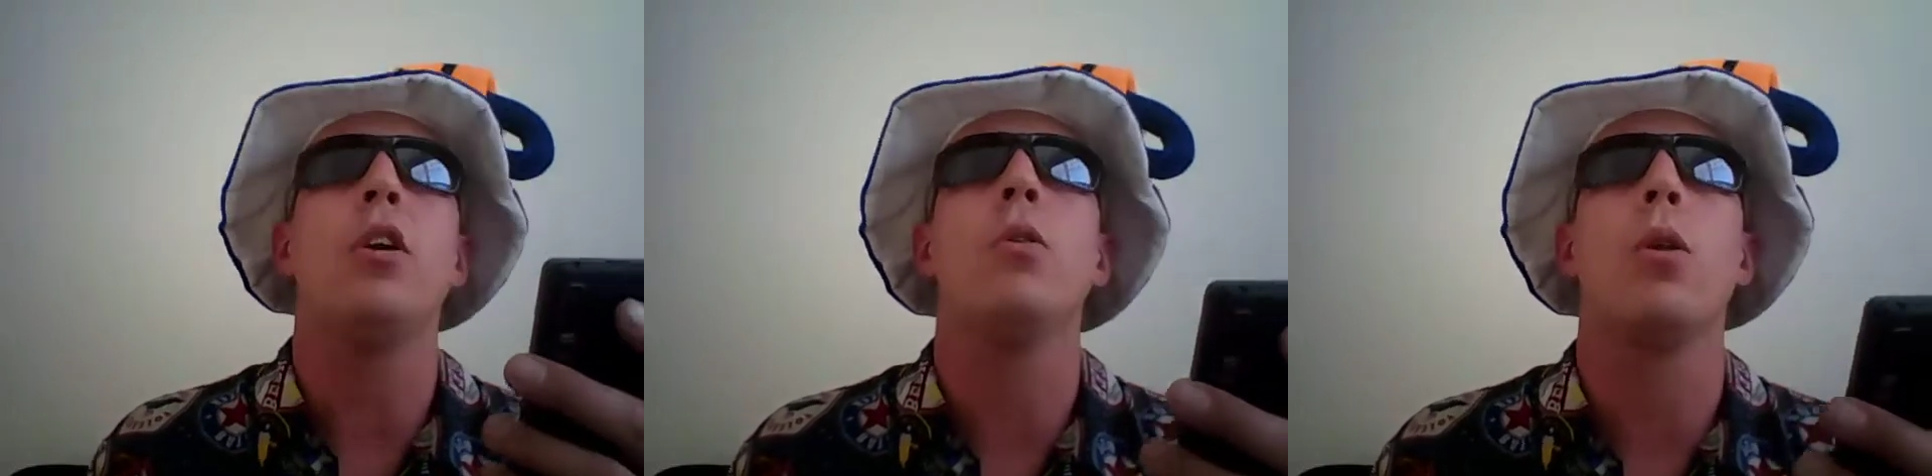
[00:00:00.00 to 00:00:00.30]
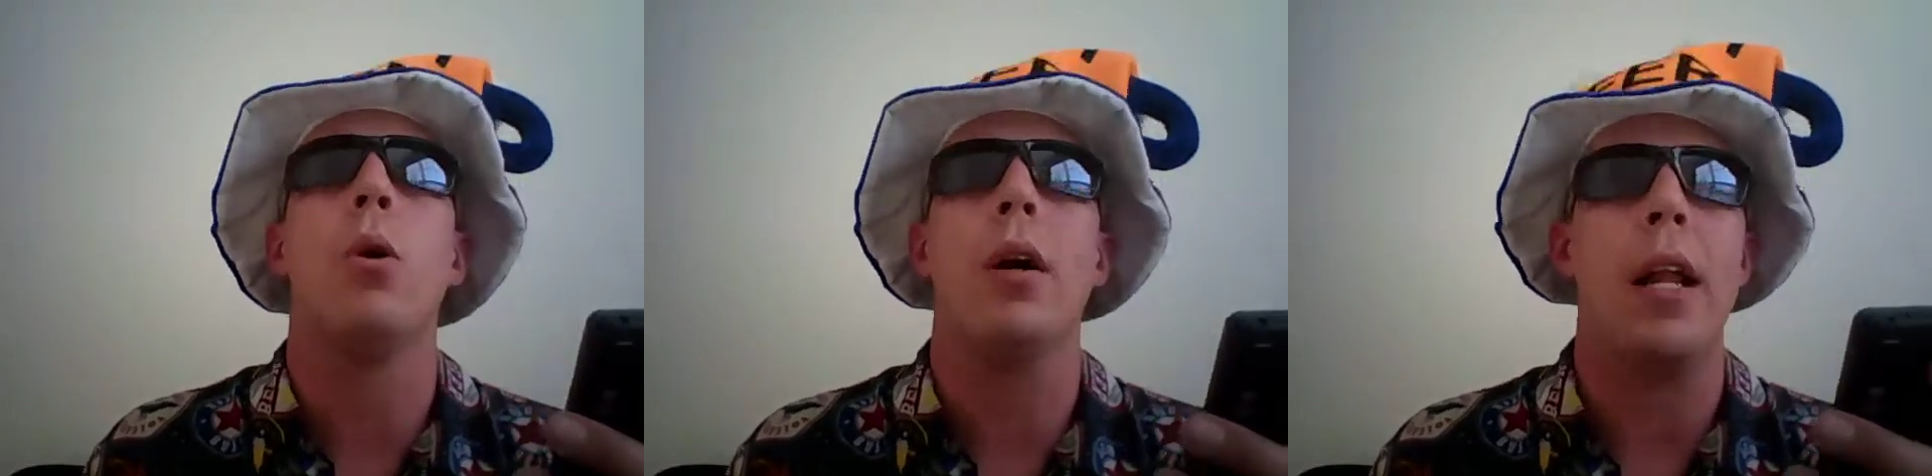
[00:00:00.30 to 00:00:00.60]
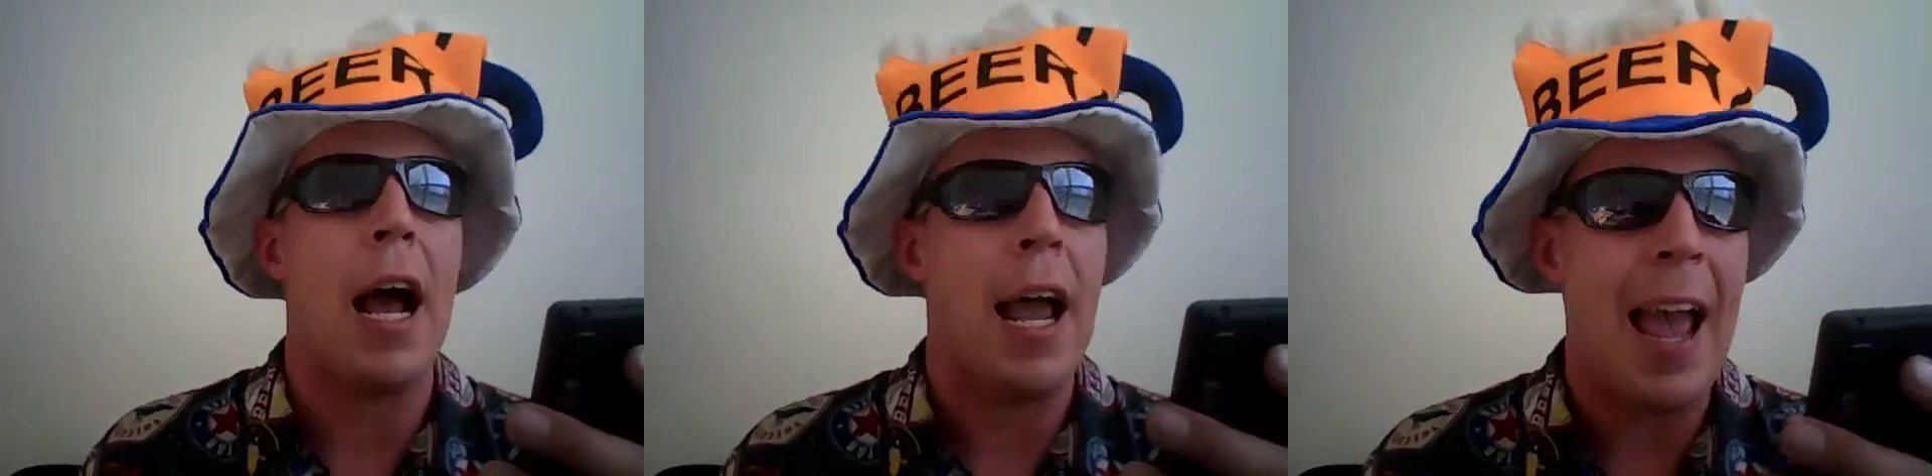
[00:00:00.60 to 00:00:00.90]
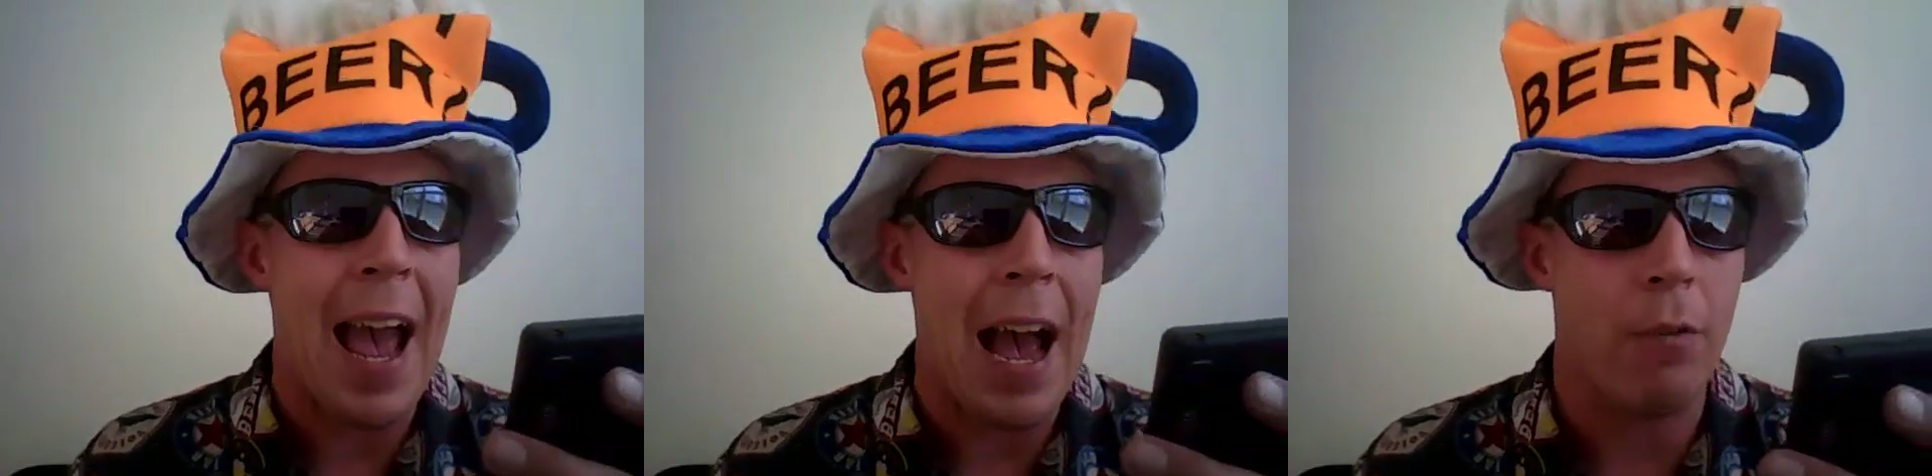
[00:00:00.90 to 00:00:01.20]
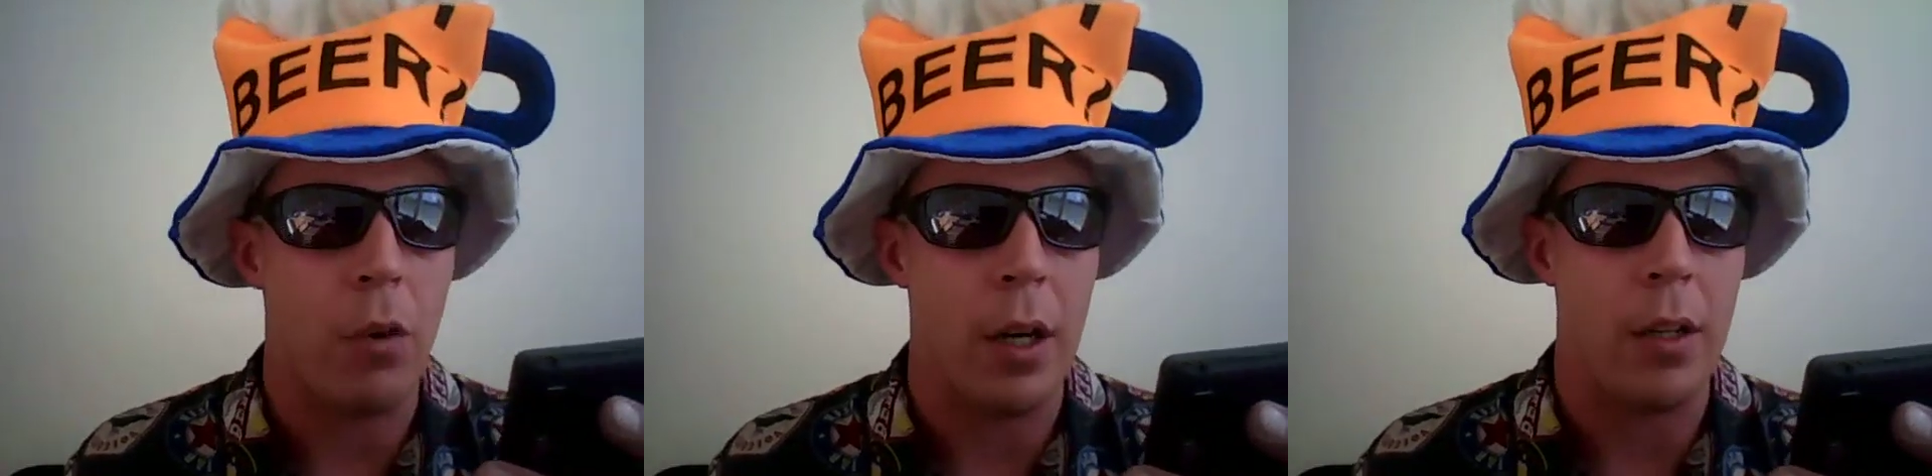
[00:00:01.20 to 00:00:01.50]
thank you, Lord, I
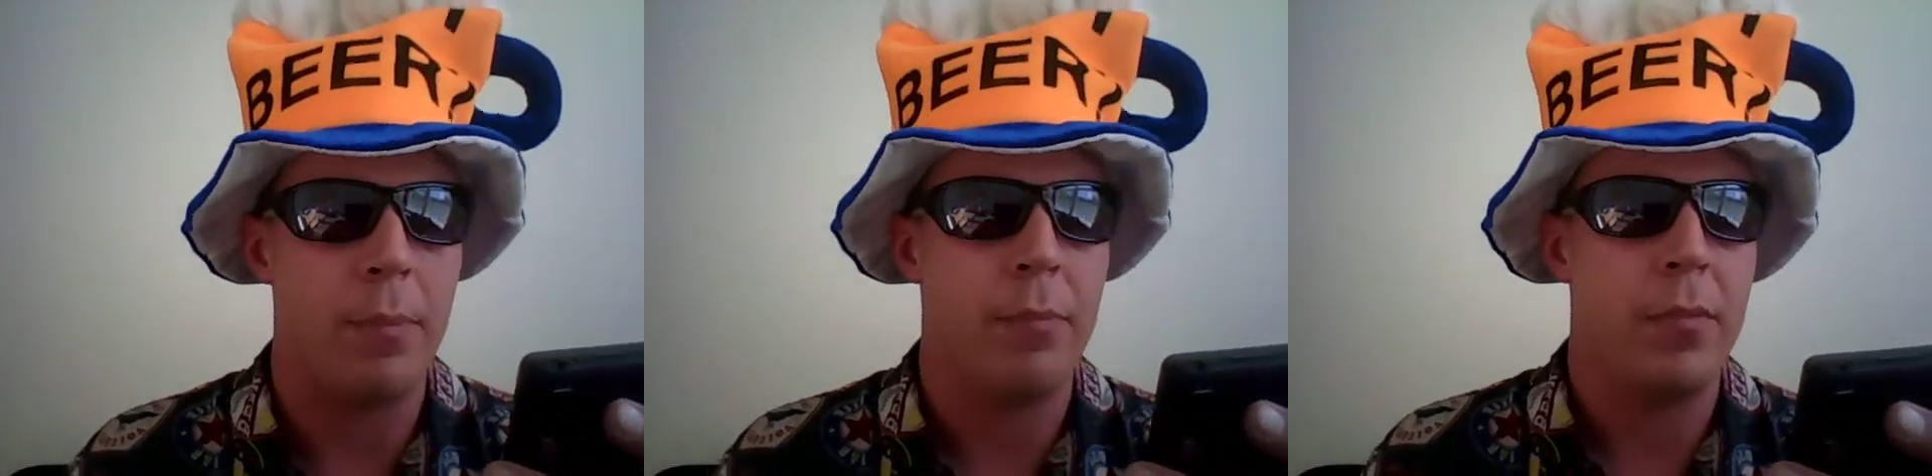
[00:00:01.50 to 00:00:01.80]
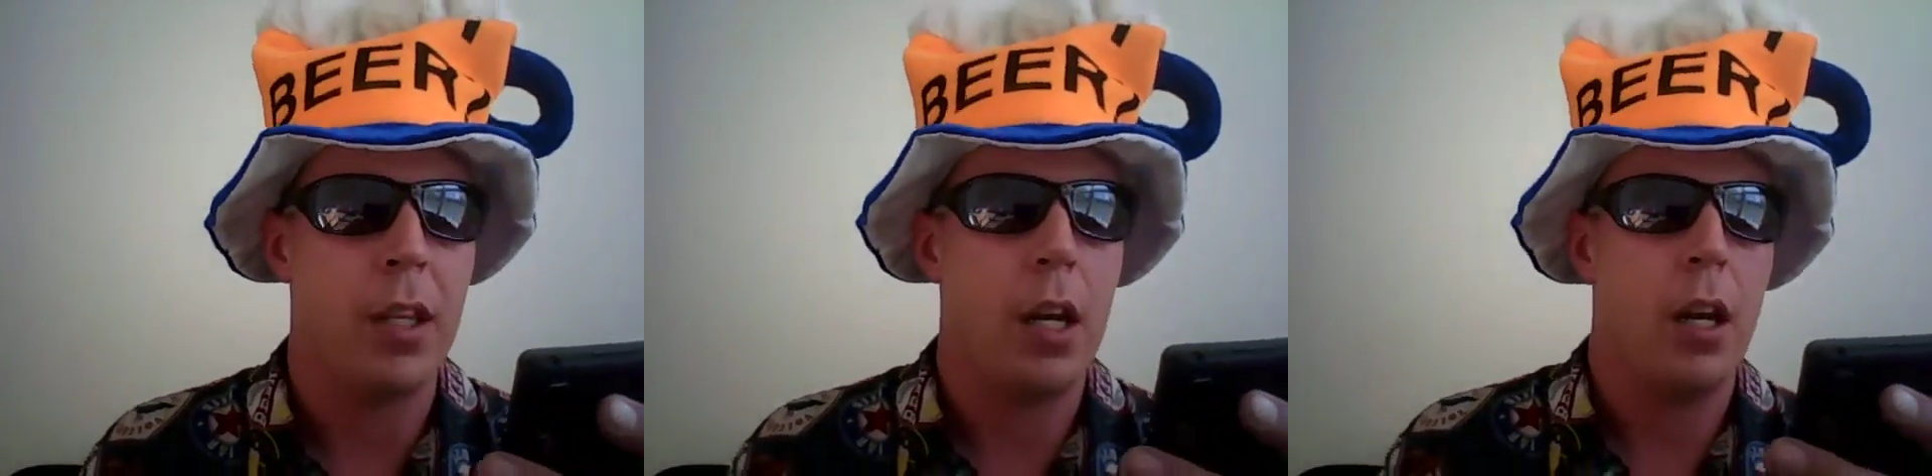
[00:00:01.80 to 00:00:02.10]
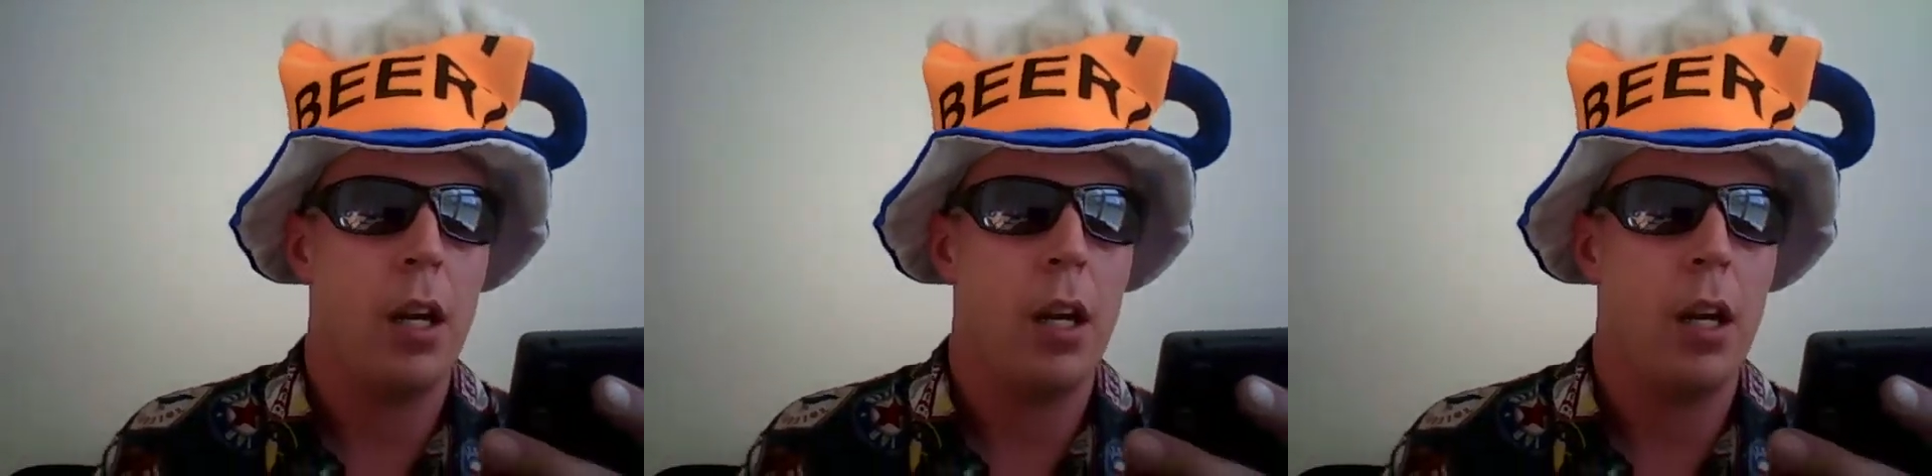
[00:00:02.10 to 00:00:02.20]
have one.